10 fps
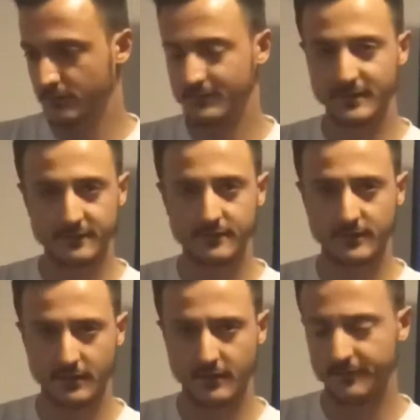decent
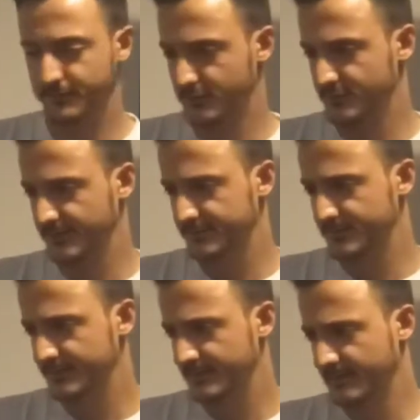enough
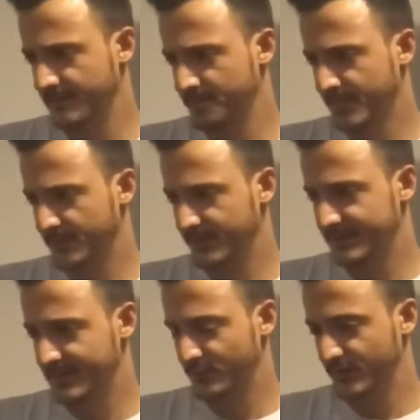retracement. but
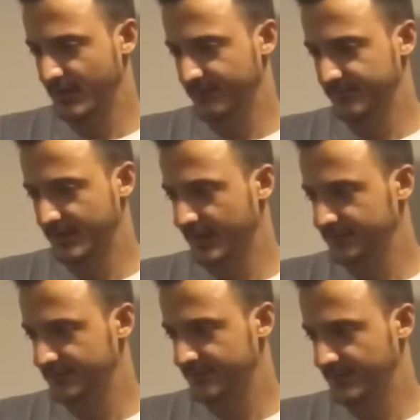then we have an
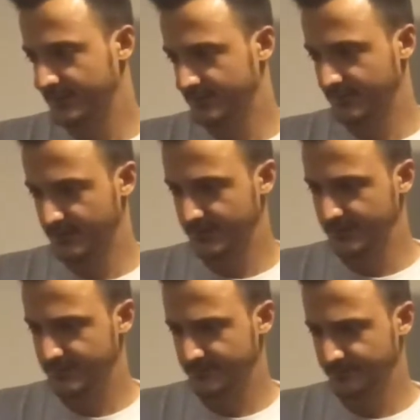outstanding
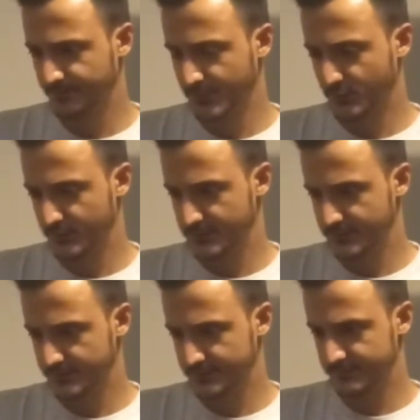target, which
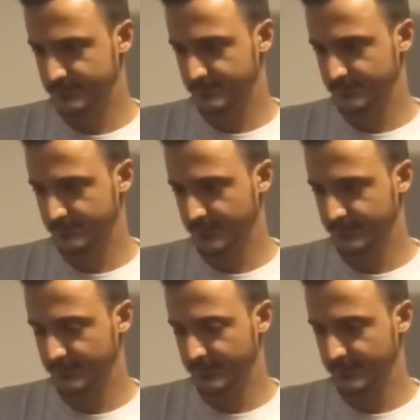is
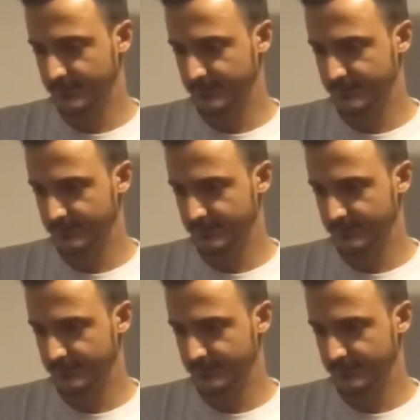basically